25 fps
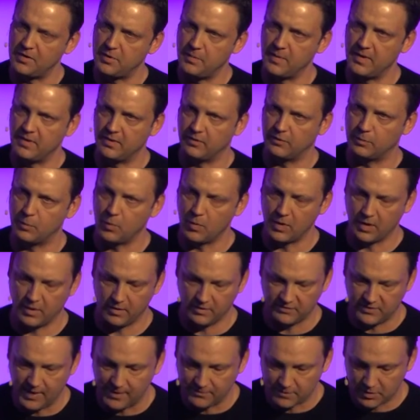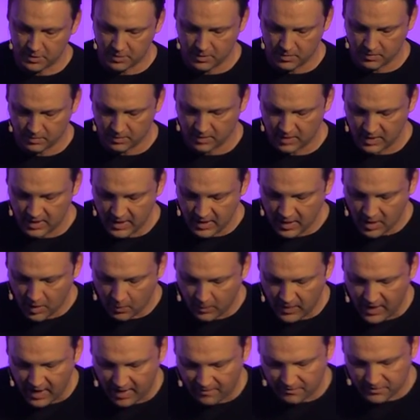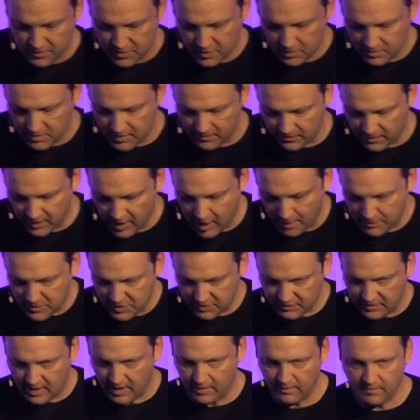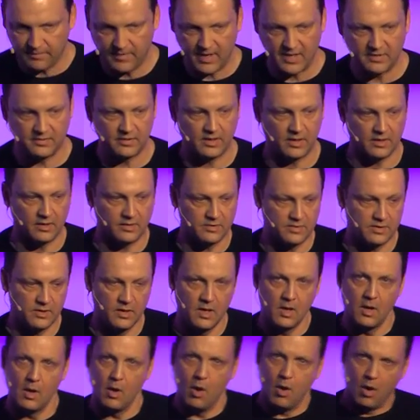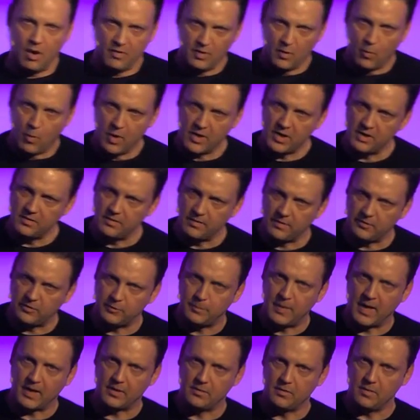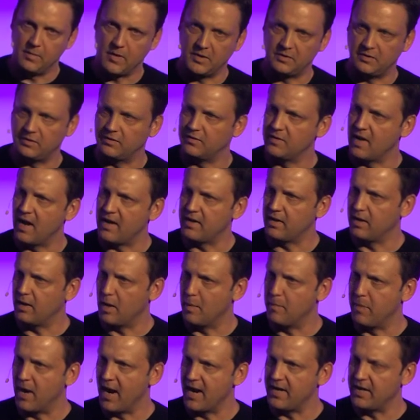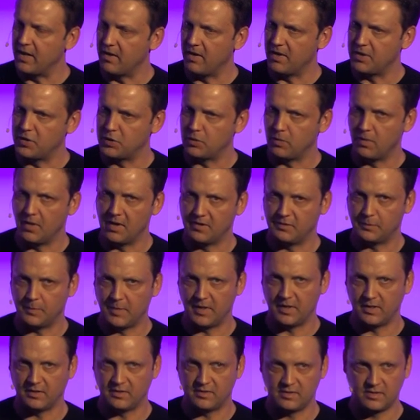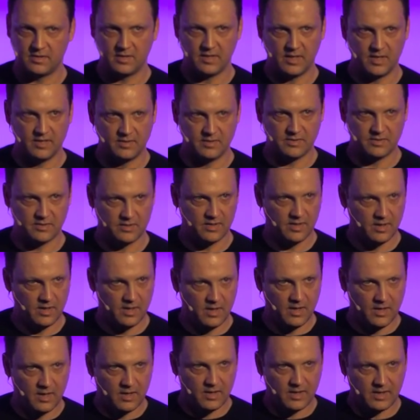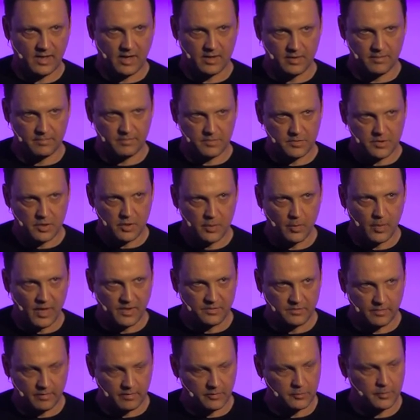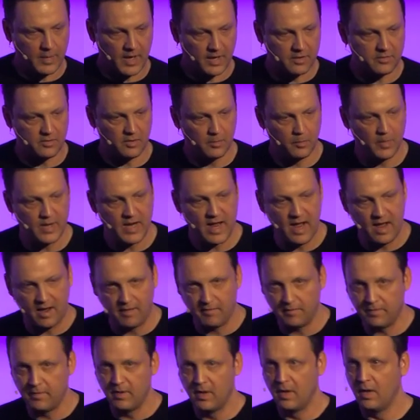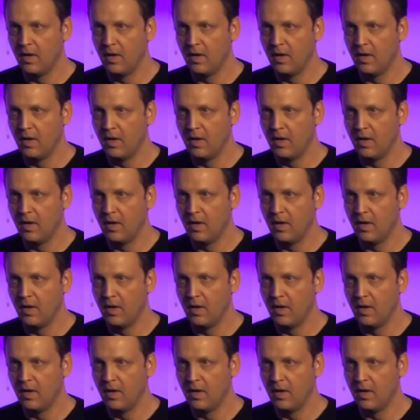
to me this morning, this afternoon, we have two different options kind of facing us. On the one end of the spectrum, this is not a, a binary choice, but it's, it's kind of two ends of the spectrum. We have